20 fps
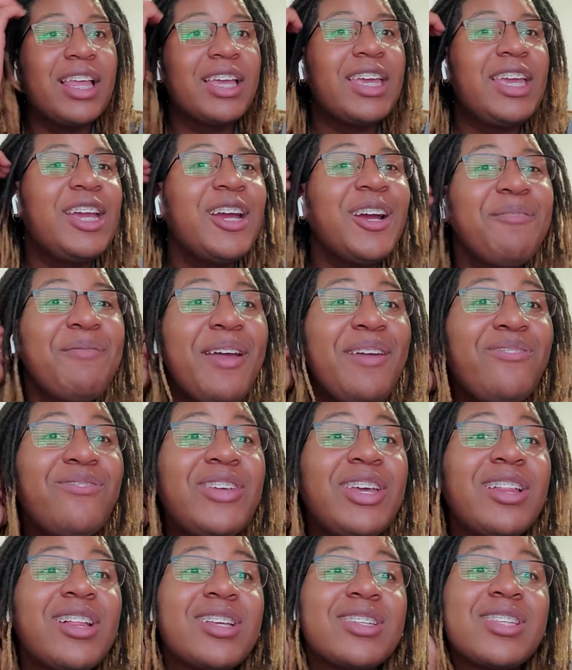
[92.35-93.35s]
Here are my
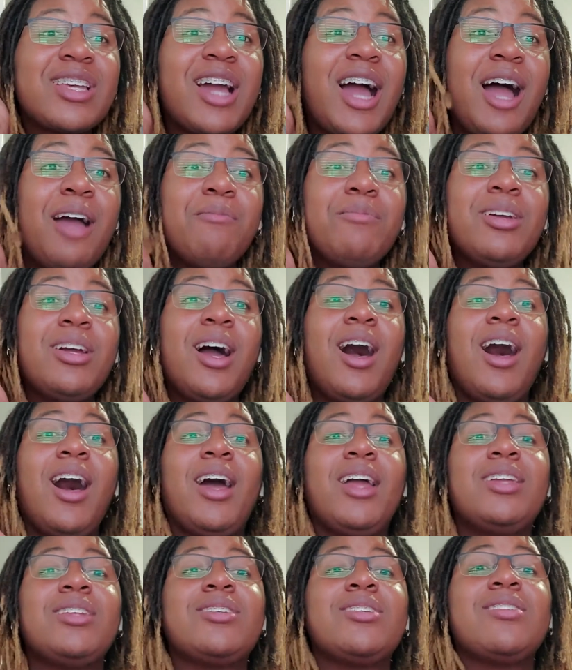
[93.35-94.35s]
feelings. I'm
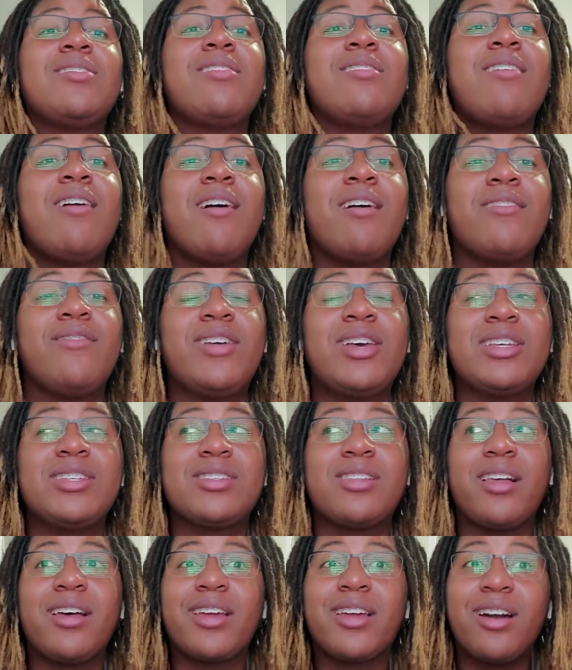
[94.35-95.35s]
kind of
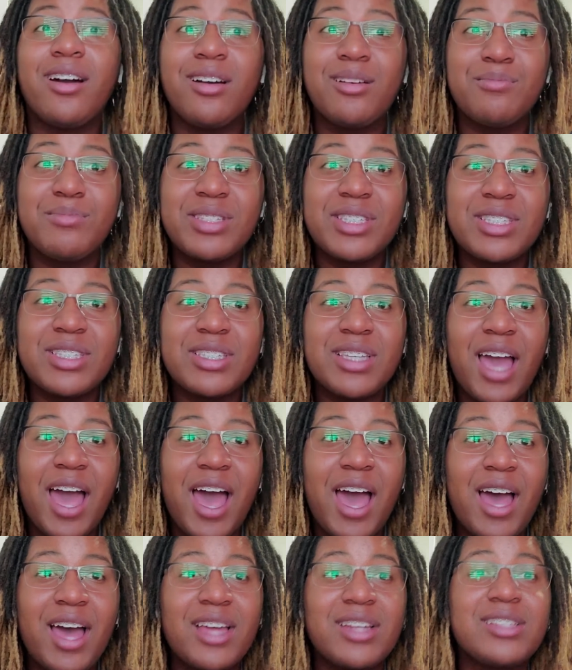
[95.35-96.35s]
nervous. I'm
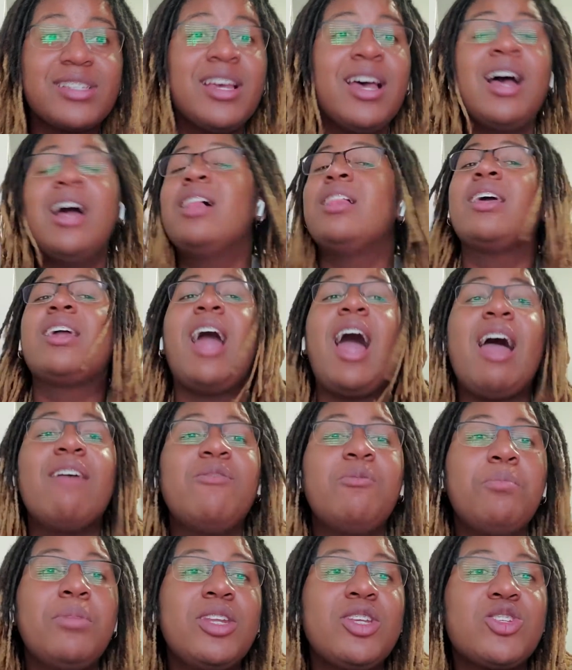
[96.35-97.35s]
scared. I
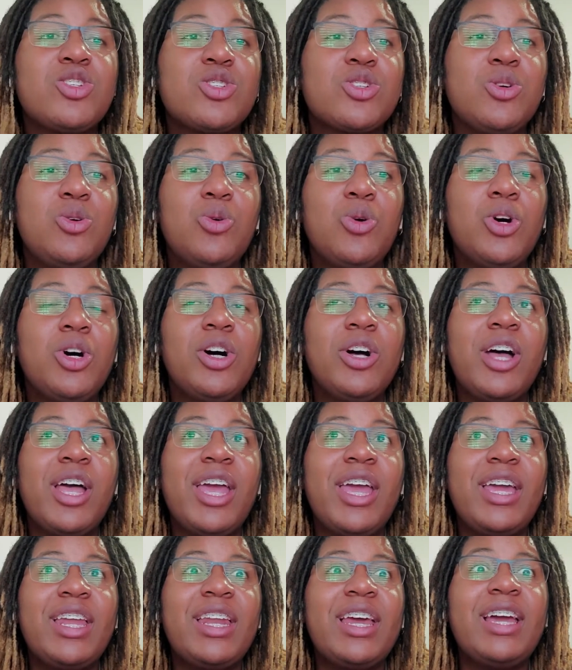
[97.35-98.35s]
haven't been to school
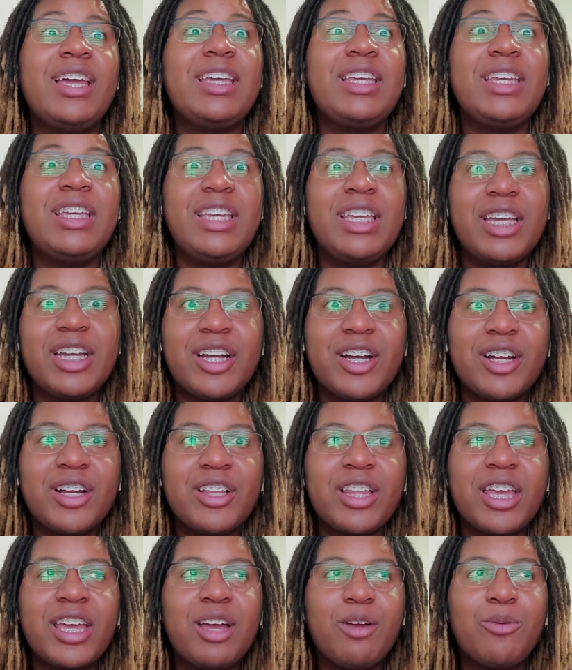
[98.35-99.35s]
in a year.
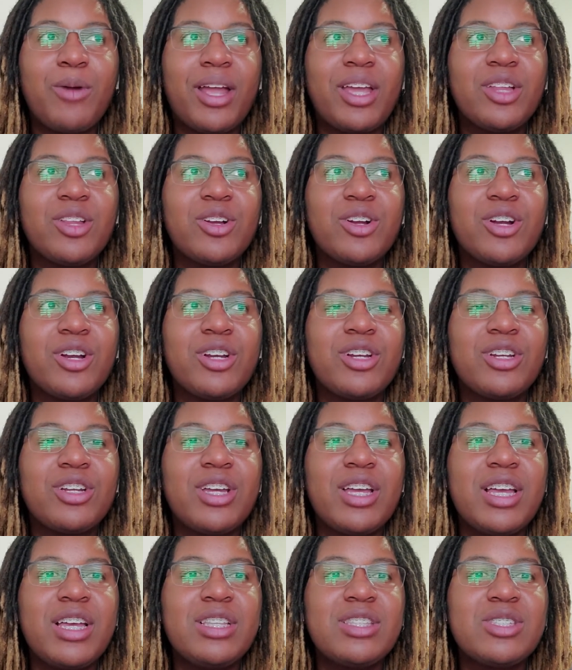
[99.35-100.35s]
A regular
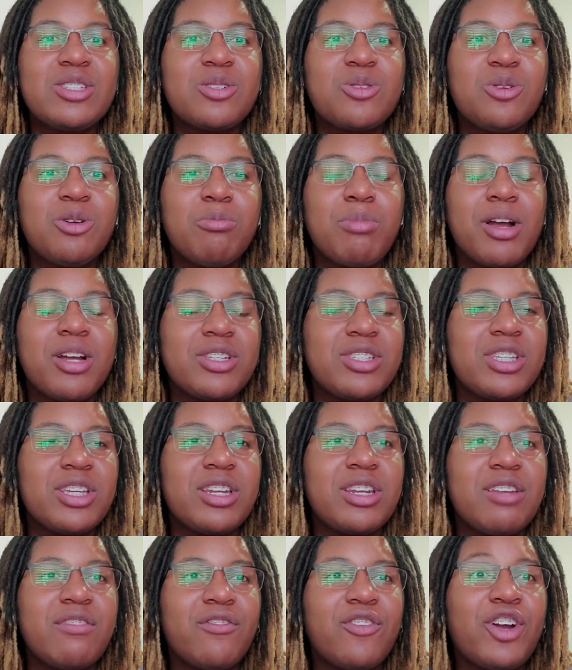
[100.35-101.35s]
in school
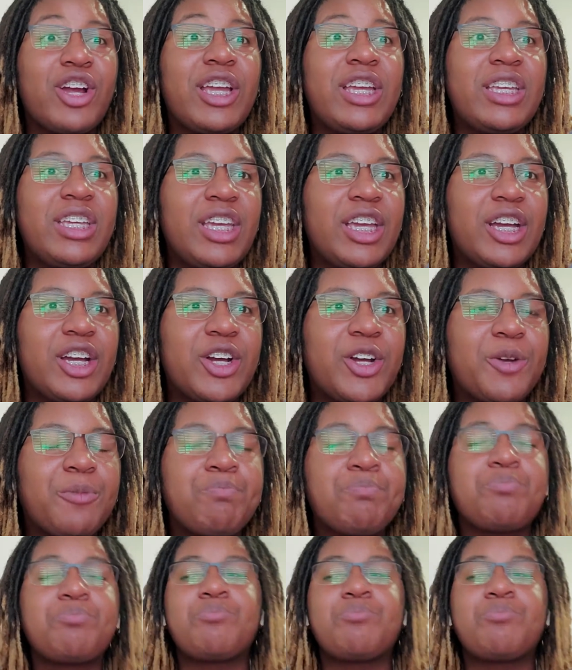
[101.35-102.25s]
person for a year.